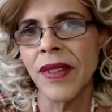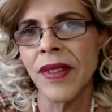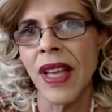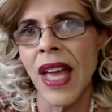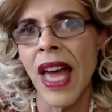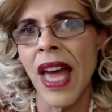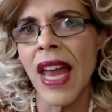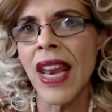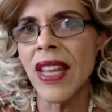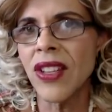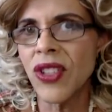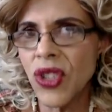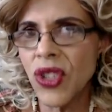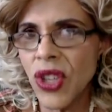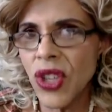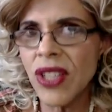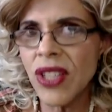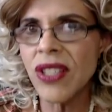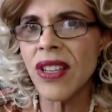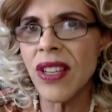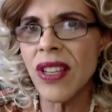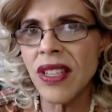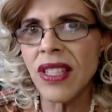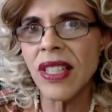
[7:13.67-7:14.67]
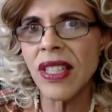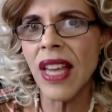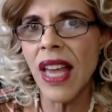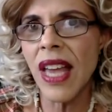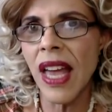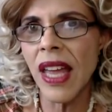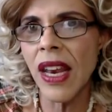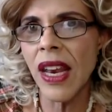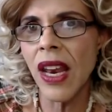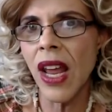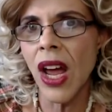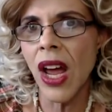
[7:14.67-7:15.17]
And as Jesus
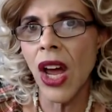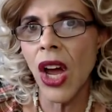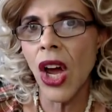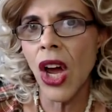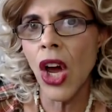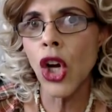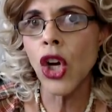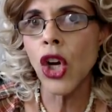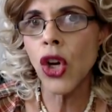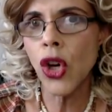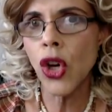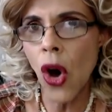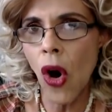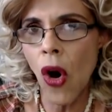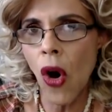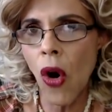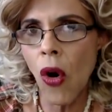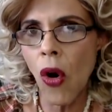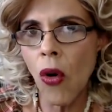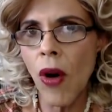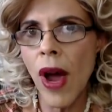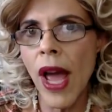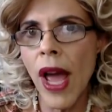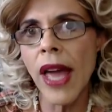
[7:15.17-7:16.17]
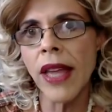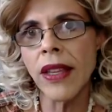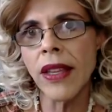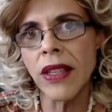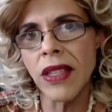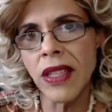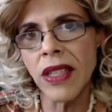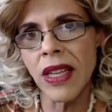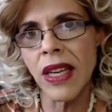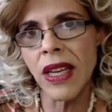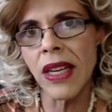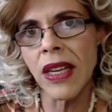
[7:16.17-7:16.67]
said, go and
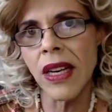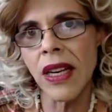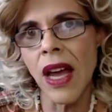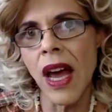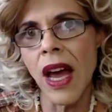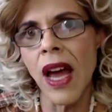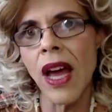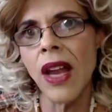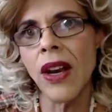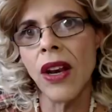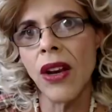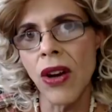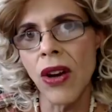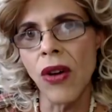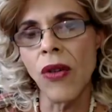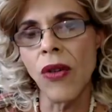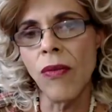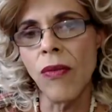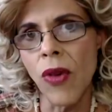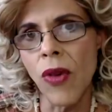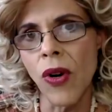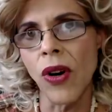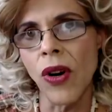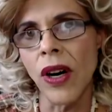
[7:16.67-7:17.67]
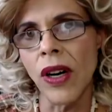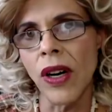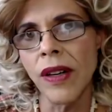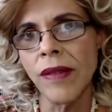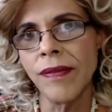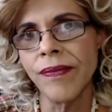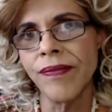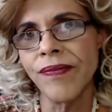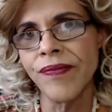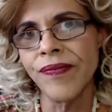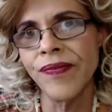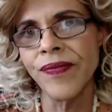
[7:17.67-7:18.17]
sin no more.
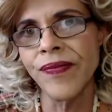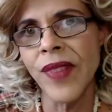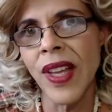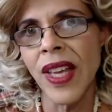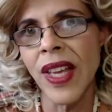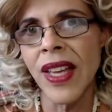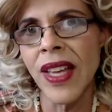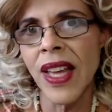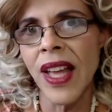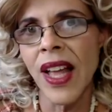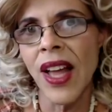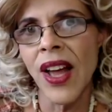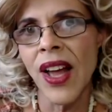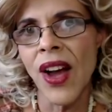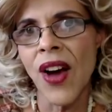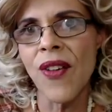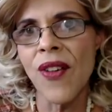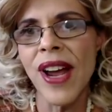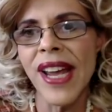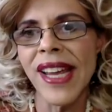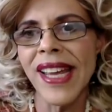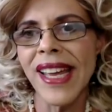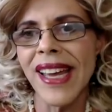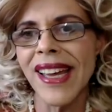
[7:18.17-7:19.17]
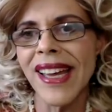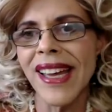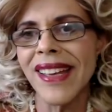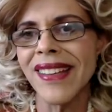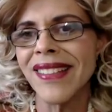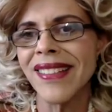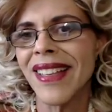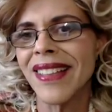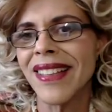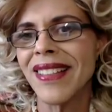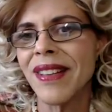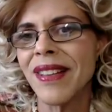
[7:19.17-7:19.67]
All right, guys,
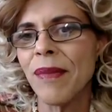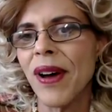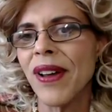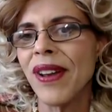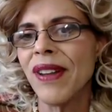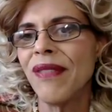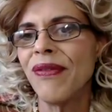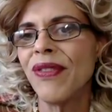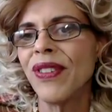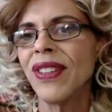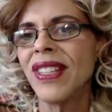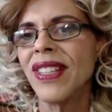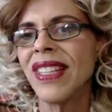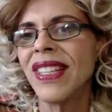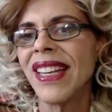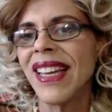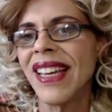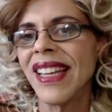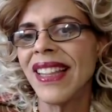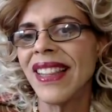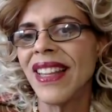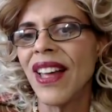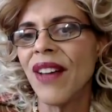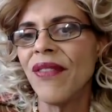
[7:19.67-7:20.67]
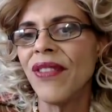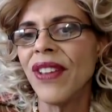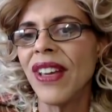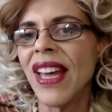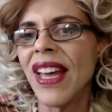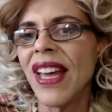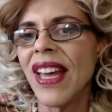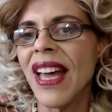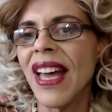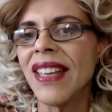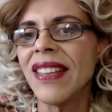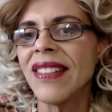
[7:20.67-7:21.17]
that's about it for today. Love you
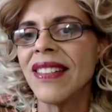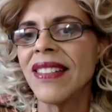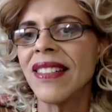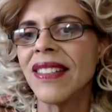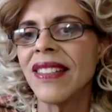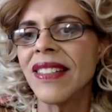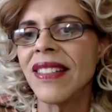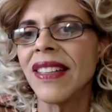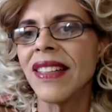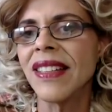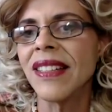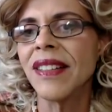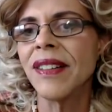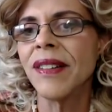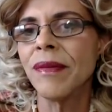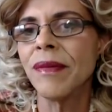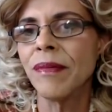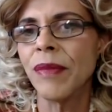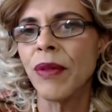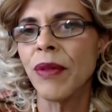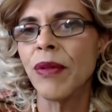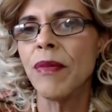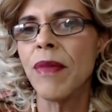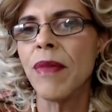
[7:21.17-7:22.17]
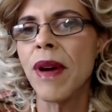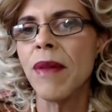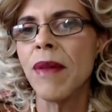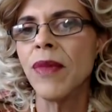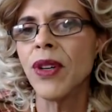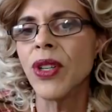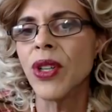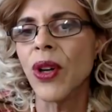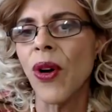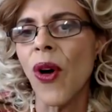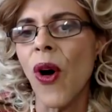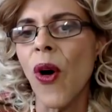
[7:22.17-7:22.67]
guys, but remember
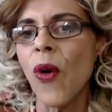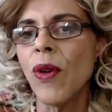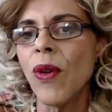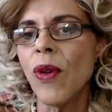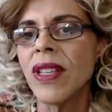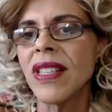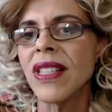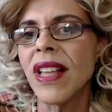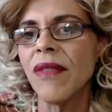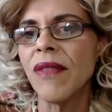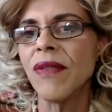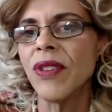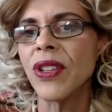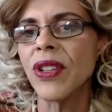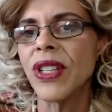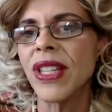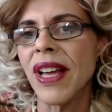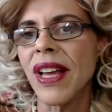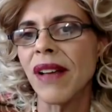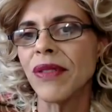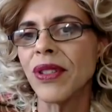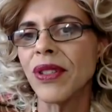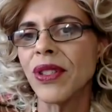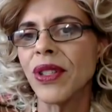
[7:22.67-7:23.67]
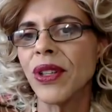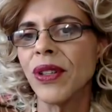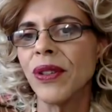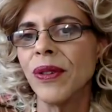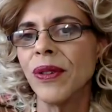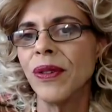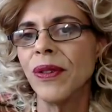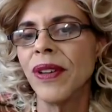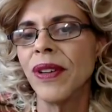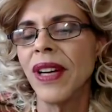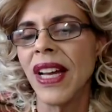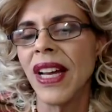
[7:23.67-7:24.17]
to always love yourselves
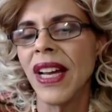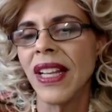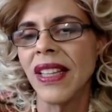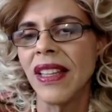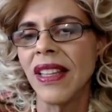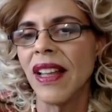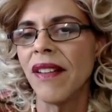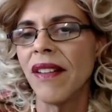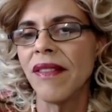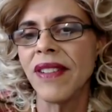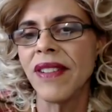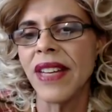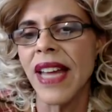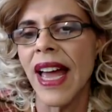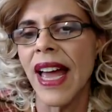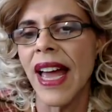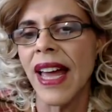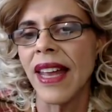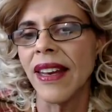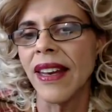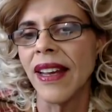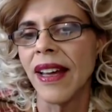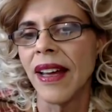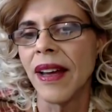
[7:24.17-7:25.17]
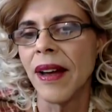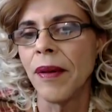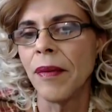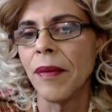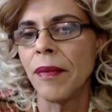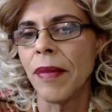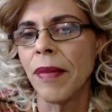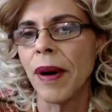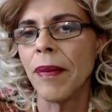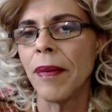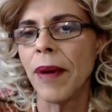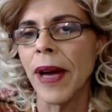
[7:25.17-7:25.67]
too, and love Dad.
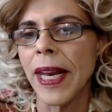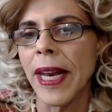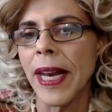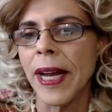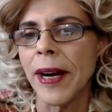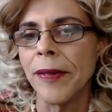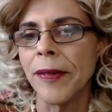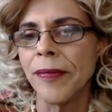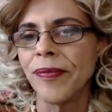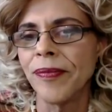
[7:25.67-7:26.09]
Bye-bye now.